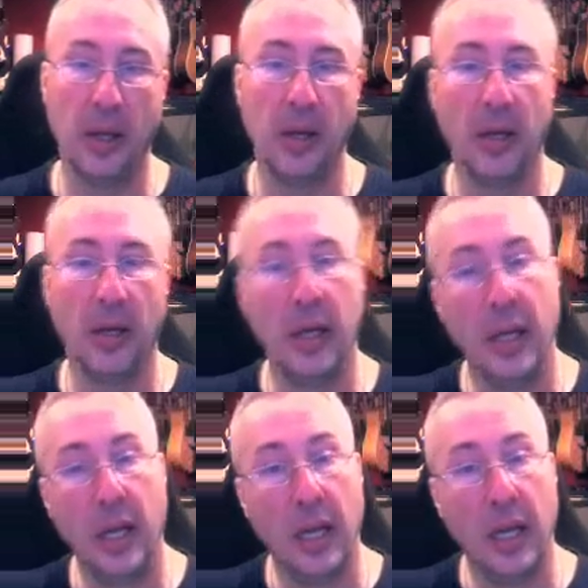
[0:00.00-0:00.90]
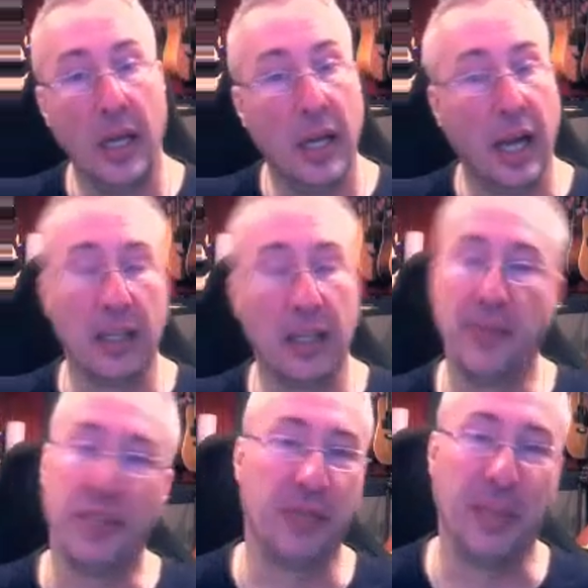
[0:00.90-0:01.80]
I love the
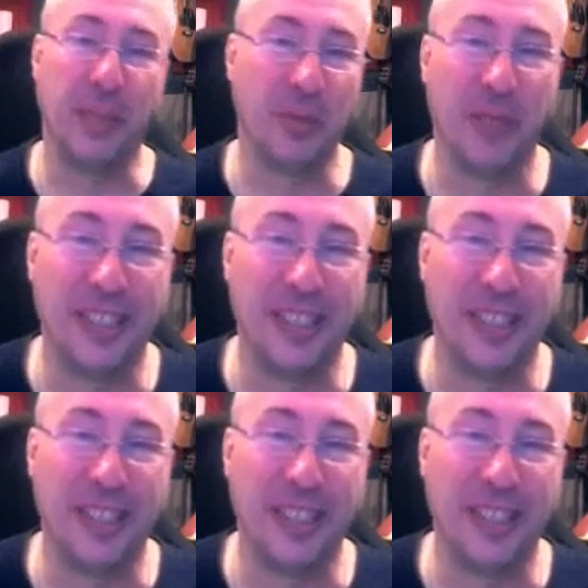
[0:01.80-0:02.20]
dreams one.